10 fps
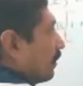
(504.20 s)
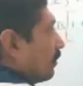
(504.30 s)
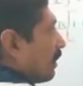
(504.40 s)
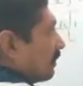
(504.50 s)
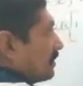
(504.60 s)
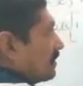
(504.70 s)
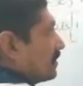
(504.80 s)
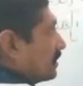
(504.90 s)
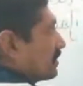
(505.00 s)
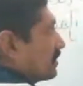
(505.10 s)
power is
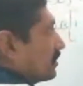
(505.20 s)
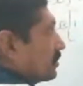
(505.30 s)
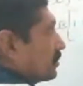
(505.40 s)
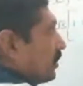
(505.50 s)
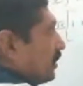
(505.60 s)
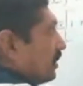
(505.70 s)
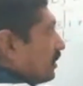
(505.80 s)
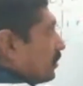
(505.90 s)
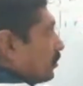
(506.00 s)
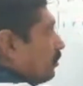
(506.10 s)
increasing, square
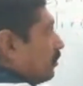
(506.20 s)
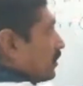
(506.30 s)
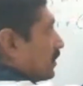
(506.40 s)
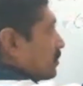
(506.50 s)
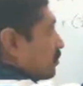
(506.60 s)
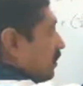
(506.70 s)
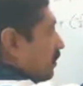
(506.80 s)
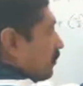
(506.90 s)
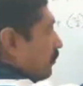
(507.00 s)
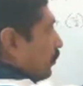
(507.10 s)
cube raised to power
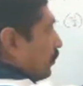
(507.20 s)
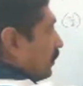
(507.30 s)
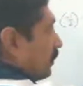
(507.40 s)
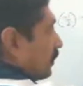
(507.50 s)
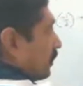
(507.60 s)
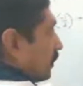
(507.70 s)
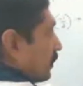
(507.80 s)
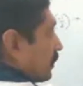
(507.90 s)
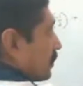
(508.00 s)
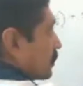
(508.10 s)
4,
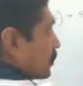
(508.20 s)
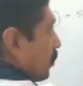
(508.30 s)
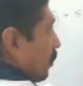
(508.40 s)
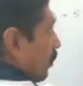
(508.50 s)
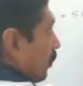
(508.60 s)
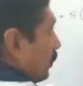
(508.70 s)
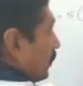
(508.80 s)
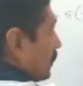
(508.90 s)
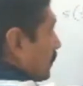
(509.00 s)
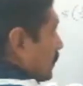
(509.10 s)
so on.
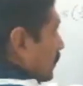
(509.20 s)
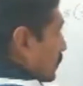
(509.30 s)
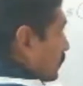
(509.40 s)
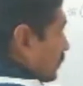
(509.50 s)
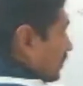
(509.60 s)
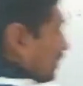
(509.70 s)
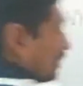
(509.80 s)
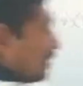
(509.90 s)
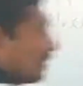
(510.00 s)
So this is